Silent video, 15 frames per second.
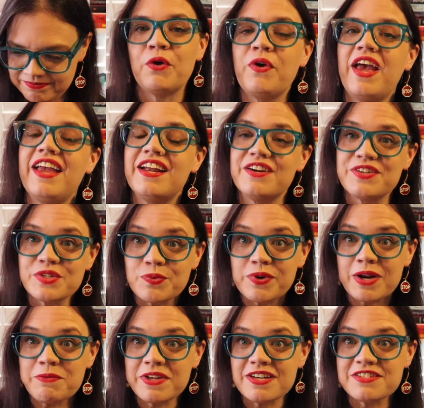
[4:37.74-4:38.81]
Okay, here's where
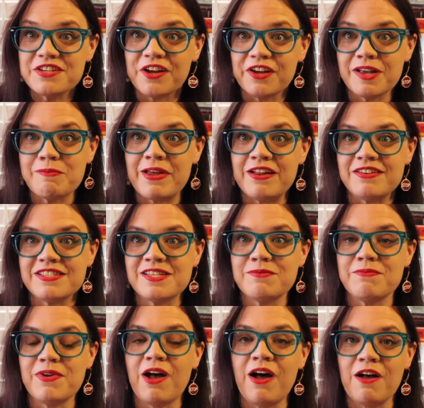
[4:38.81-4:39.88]
I'm going to talk about
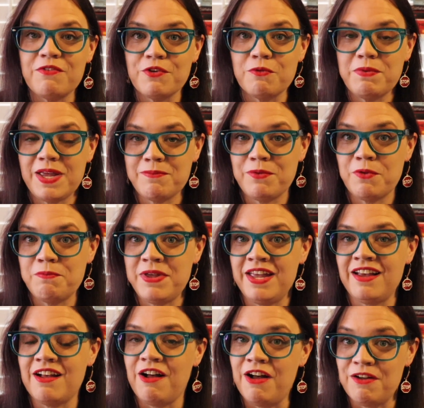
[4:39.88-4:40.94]
some awful people
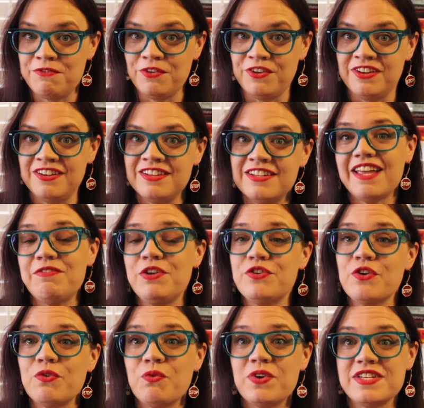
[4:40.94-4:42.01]
being awful. If you
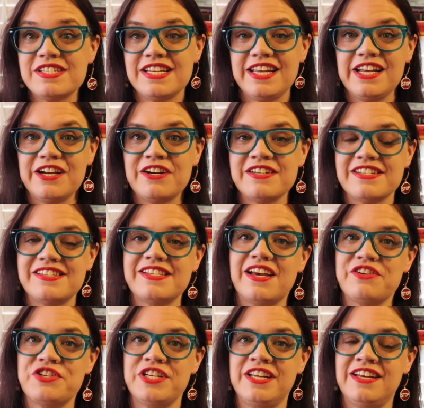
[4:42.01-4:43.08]
don't want to hear
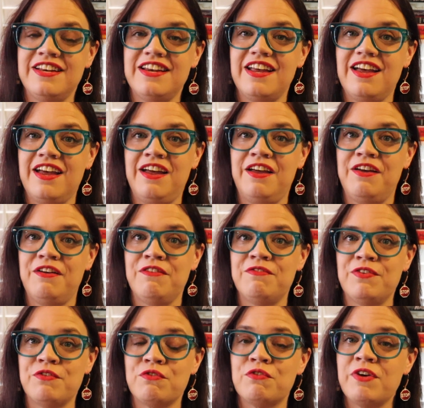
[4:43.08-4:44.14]
discussion
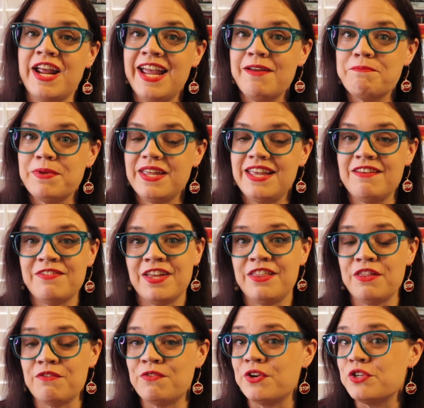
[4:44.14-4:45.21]
of rape,
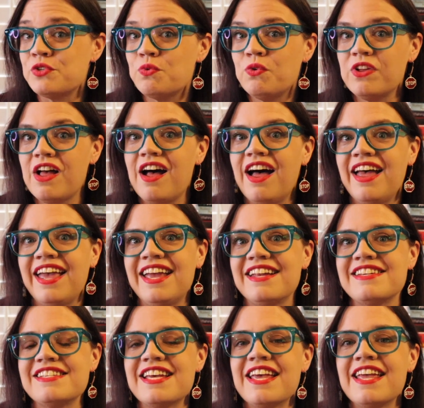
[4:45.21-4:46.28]
even the virtual
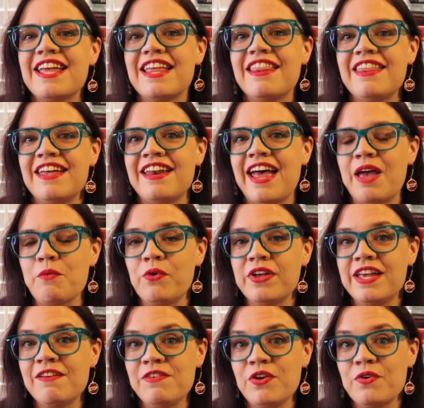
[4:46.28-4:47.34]
kind, then I will
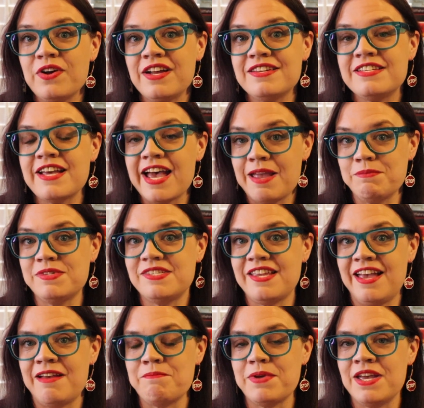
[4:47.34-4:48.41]
give you a
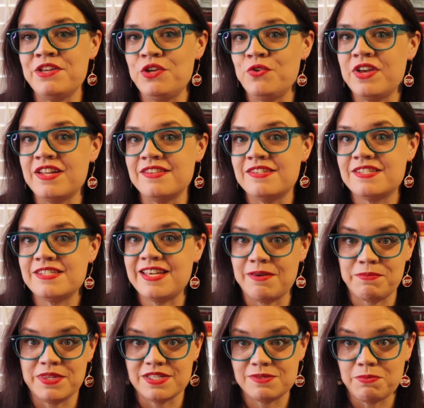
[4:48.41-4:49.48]
timestamp and you can
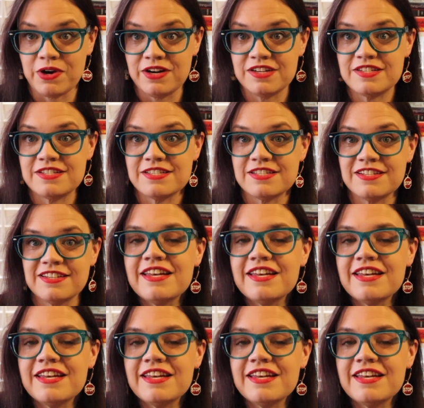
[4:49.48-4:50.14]
skip this part.